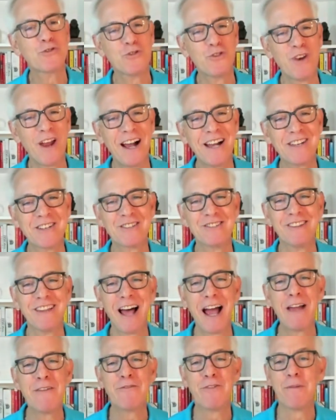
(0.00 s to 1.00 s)
Drew Neiser,
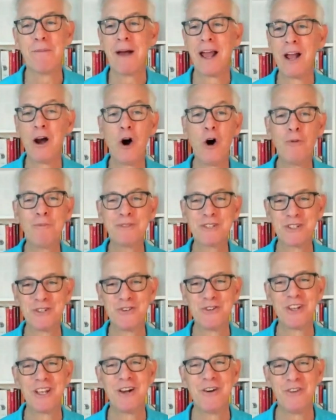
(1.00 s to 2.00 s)
live from my home
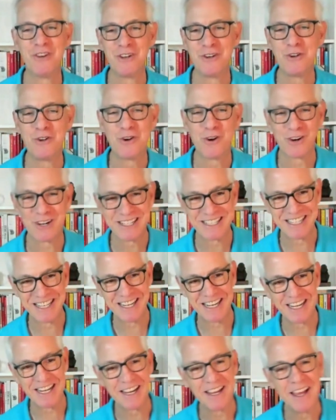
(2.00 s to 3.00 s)
studio in New York
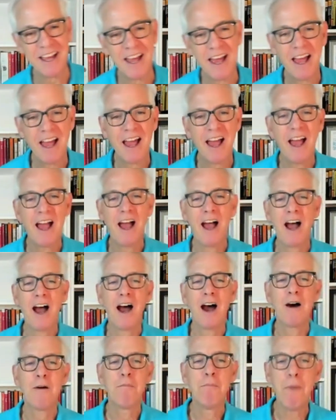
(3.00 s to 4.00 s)
City.
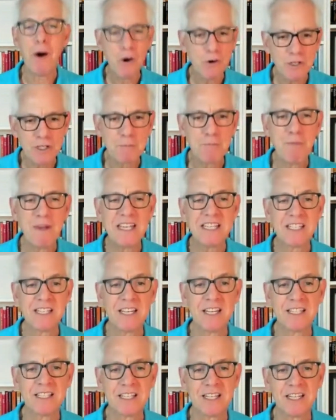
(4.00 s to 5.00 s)
Most
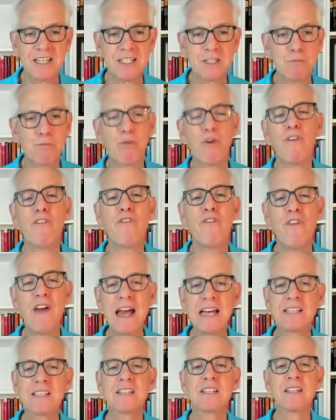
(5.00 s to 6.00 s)
businesses
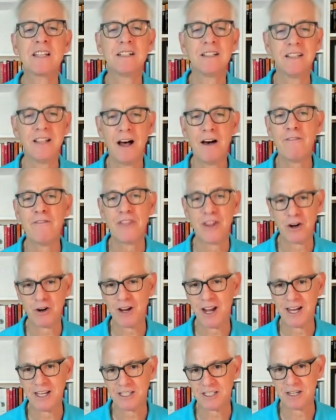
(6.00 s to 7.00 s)
profess to love their
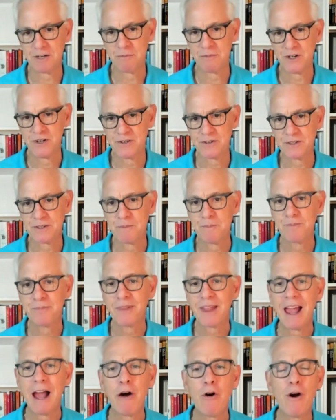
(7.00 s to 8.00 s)
customers.
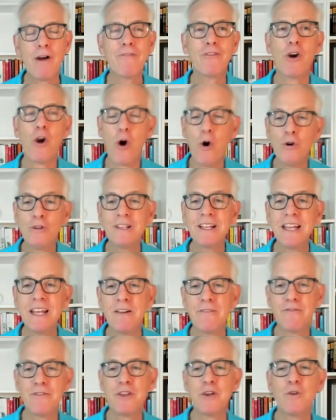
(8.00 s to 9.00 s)
However, only
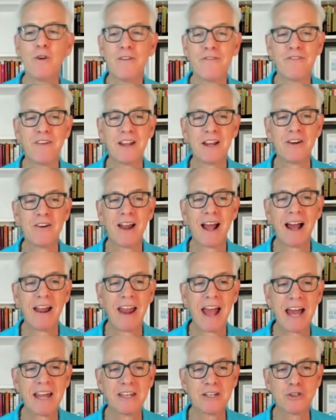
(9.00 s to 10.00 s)
a few have figured out
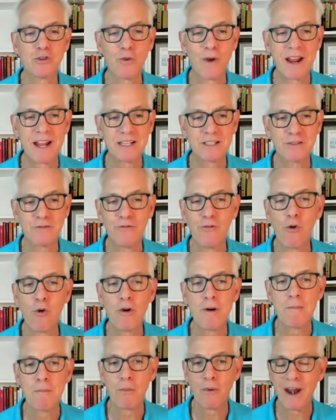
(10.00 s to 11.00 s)
how to
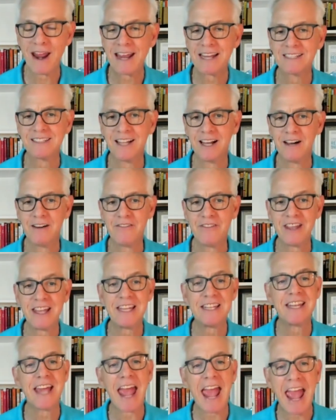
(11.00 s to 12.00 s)
transform brand love
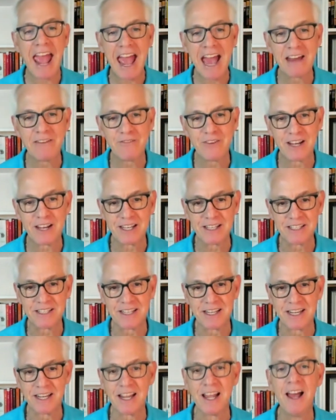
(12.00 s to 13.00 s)
into
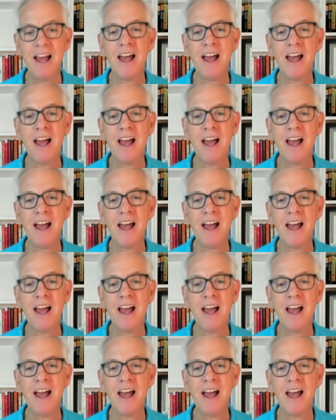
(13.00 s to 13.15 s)
advocacy